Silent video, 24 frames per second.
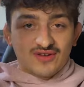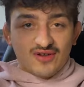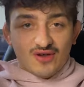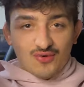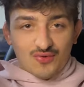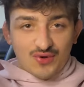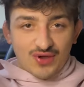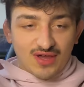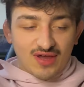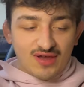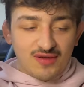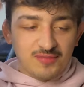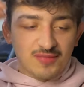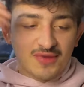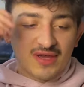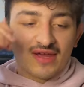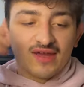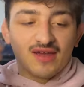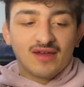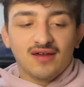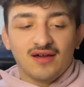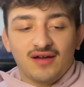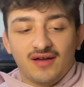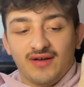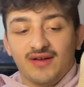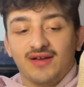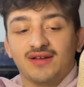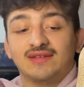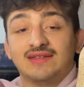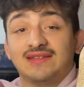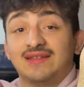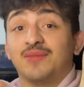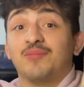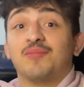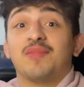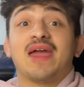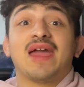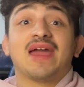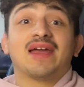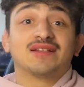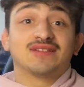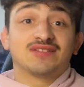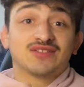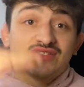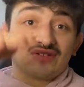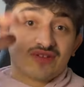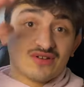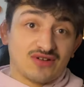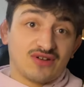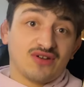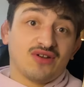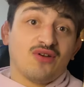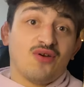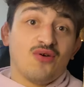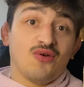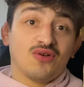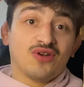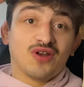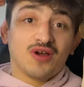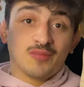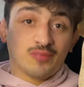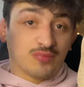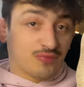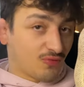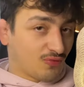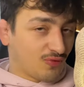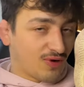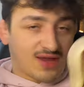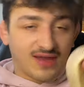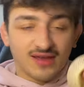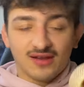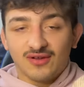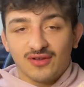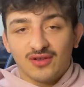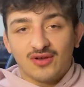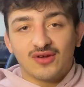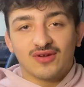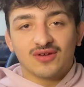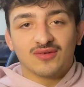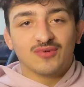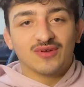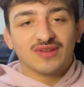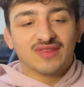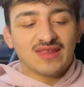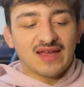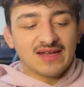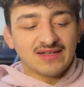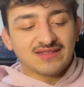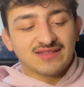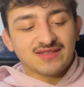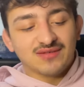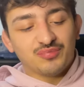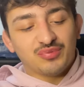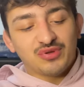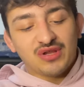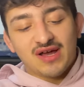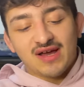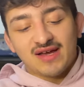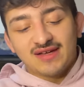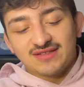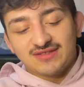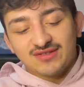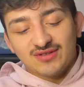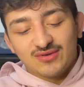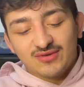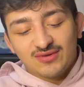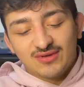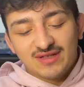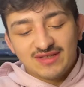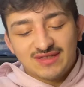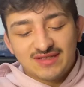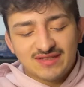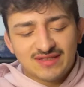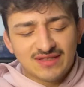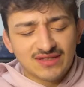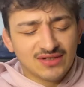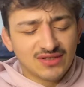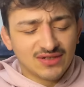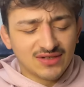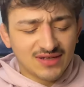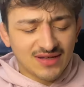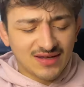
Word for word: going up, uh, demand started going up right along with that supply. So it's still,